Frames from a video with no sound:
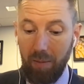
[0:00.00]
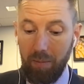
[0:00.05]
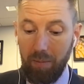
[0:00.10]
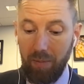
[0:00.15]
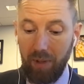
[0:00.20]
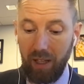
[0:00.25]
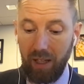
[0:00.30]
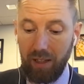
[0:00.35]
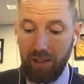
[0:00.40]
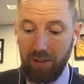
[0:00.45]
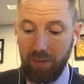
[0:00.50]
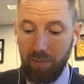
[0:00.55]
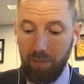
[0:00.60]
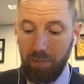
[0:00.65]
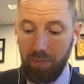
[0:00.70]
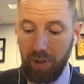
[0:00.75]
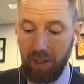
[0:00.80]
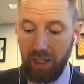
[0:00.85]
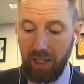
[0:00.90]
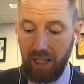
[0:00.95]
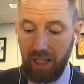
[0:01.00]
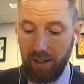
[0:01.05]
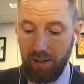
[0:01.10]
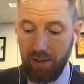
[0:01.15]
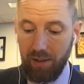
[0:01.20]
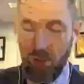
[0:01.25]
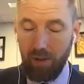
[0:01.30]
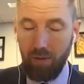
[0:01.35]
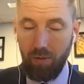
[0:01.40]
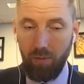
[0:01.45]
It's been
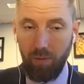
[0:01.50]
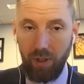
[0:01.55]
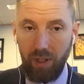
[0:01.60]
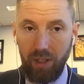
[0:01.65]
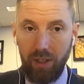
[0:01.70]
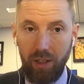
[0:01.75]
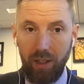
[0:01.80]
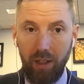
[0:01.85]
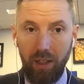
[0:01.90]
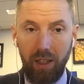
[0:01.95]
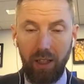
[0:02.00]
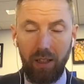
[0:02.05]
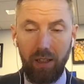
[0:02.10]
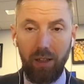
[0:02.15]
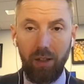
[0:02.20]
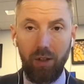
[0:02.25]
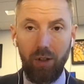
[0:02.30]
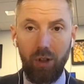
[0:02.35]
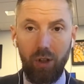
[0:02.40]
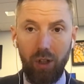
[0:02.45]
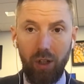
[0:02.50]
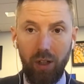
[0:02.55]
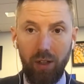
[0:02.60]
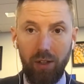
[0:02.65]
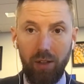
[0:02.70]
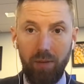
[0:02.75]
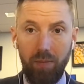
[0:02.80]
easier recently to just